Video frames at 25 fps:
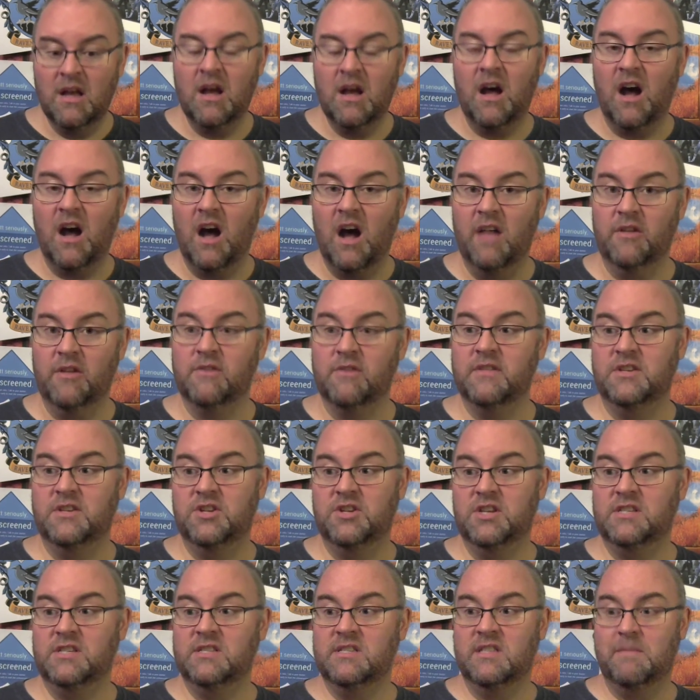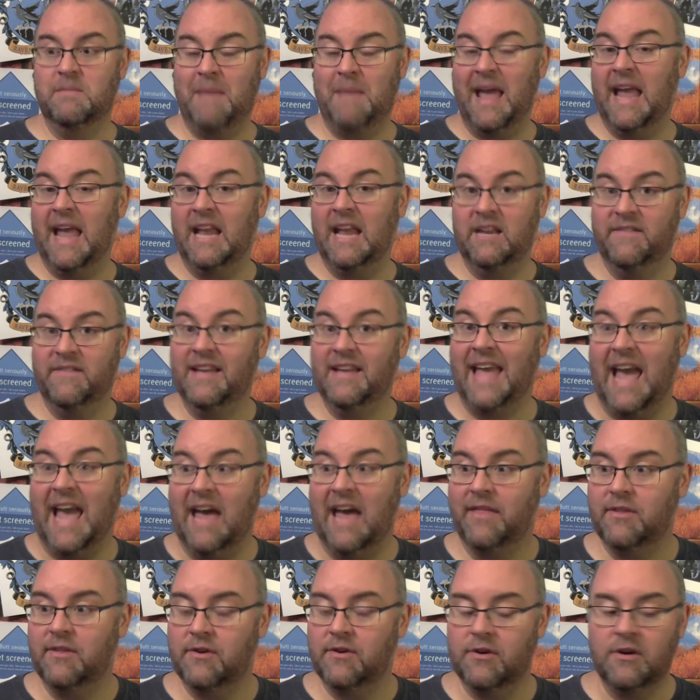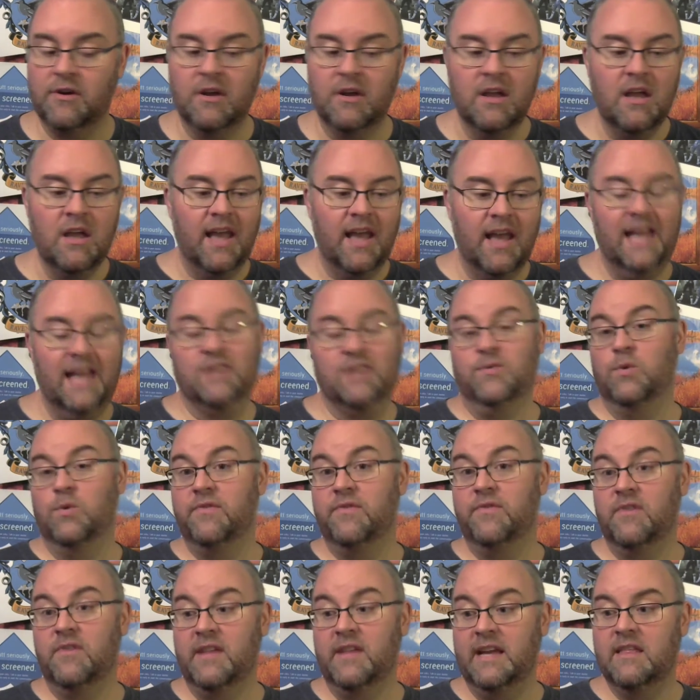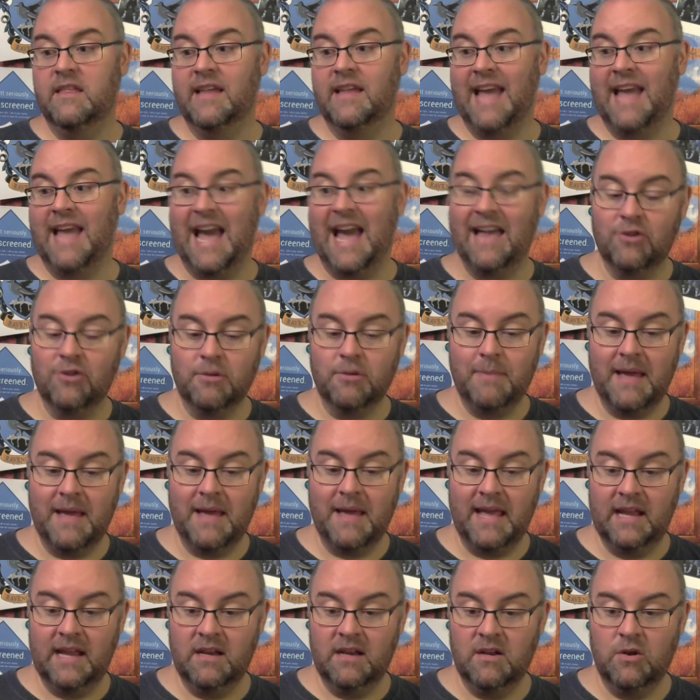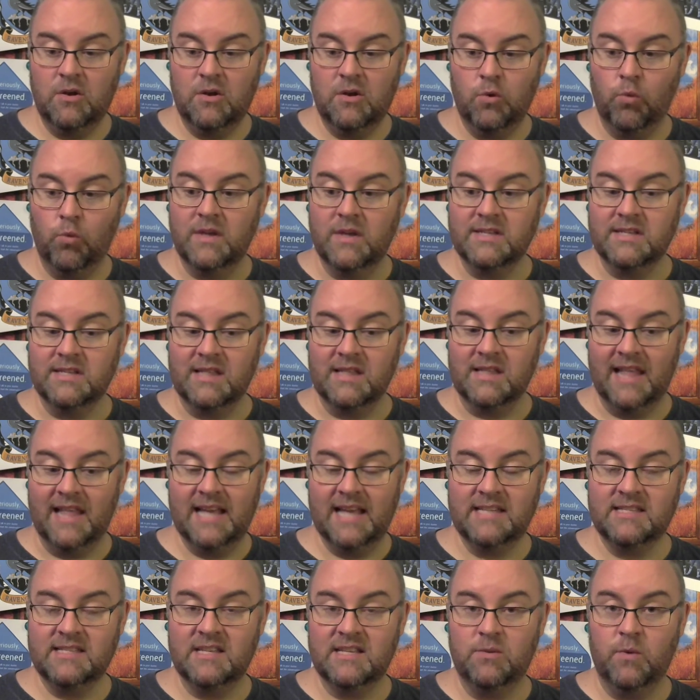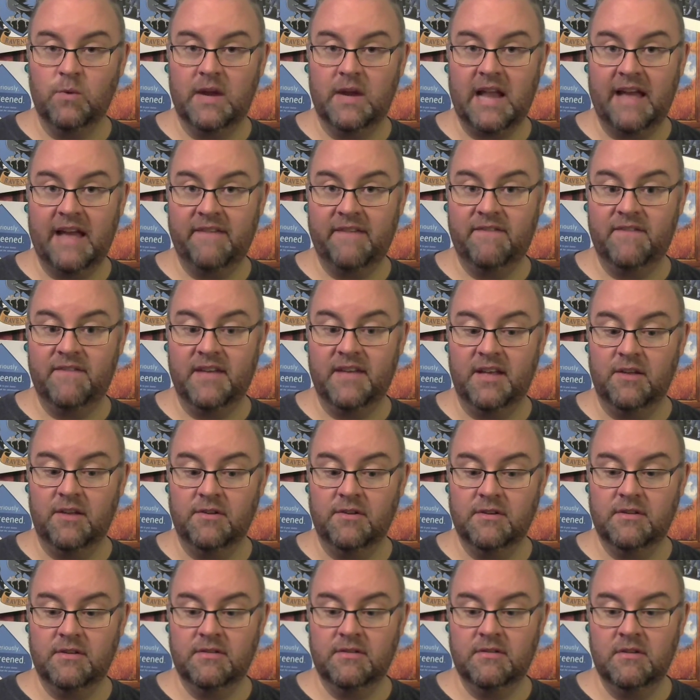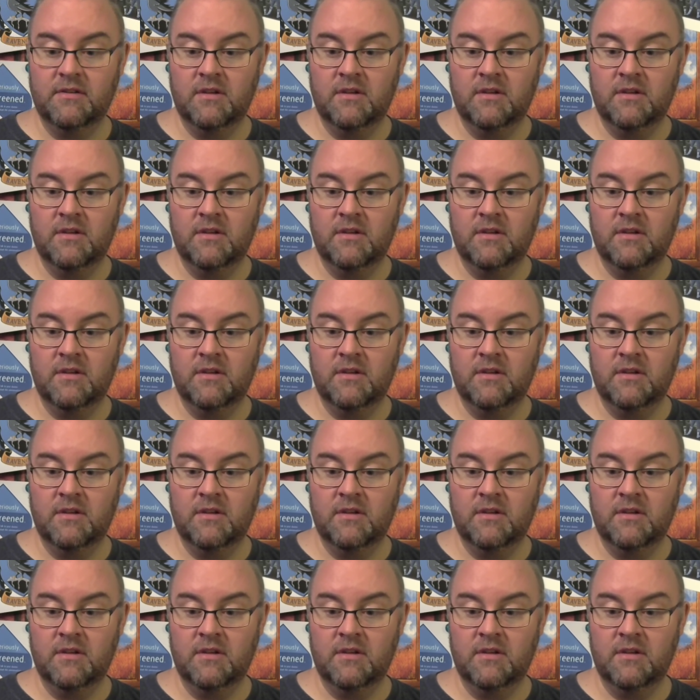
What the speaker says: other than just the pain of a catheter. And truthfully, the catheter pain was less than what I felt